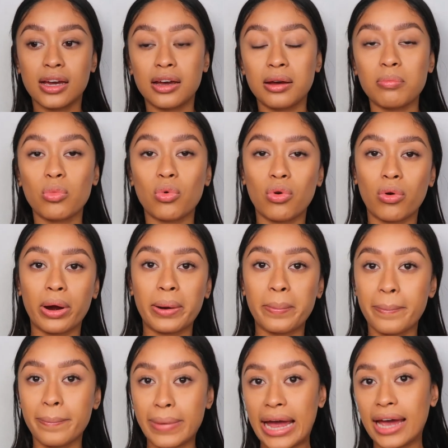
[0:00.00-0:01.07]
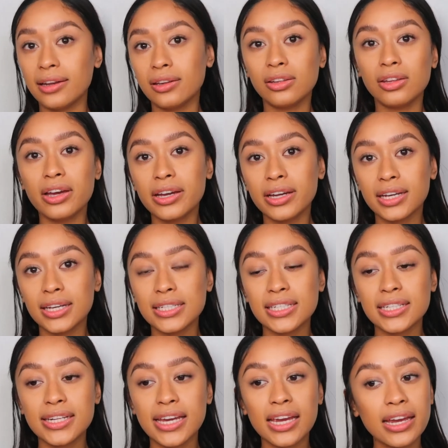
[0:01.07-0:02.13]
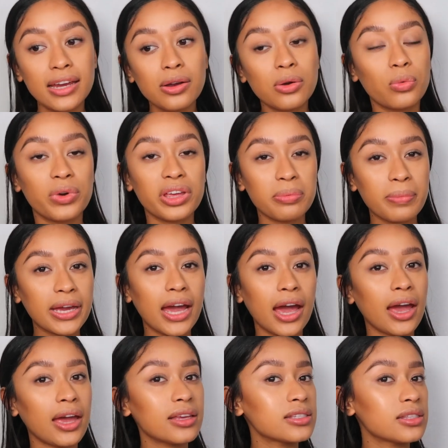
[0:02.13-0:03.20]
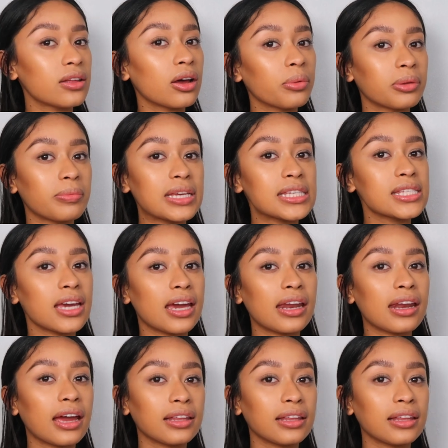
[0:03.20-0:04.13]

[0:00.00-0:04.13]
a more matte look today with my eyes, not with my skin.